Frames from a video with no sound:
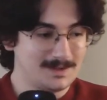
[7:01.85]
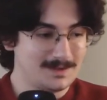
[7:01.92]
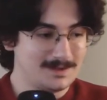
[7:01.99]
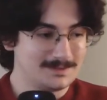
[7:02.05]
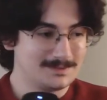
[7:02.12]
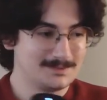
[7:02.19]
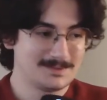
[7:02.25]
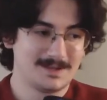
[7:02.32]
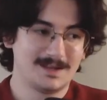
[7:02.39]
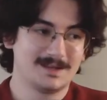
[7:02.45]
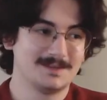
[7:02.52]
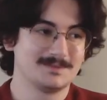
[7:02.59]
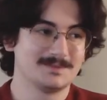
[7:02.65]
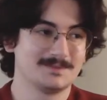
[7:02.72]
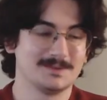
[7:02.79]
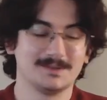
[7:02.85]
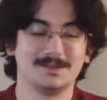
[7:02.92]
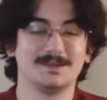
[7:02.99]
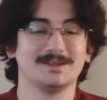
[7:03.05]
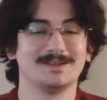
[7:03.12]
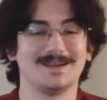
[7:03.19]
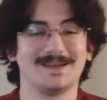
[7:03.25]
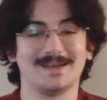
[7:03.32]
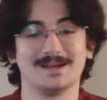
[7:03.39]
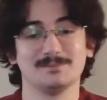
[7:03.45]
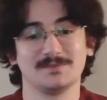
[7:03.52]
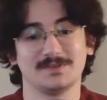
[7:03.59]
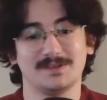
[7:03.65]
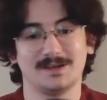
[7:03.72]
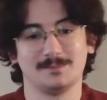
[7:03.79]
You can't even really get an amp
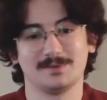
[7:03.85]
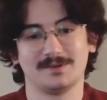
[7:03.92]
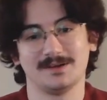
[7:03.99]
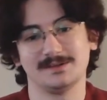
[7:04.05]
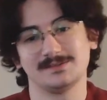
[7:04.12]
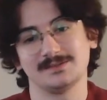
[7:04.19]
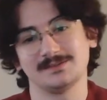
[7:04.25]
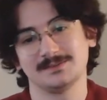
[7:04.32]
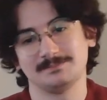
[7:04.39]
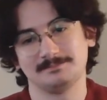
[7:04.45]
for that price,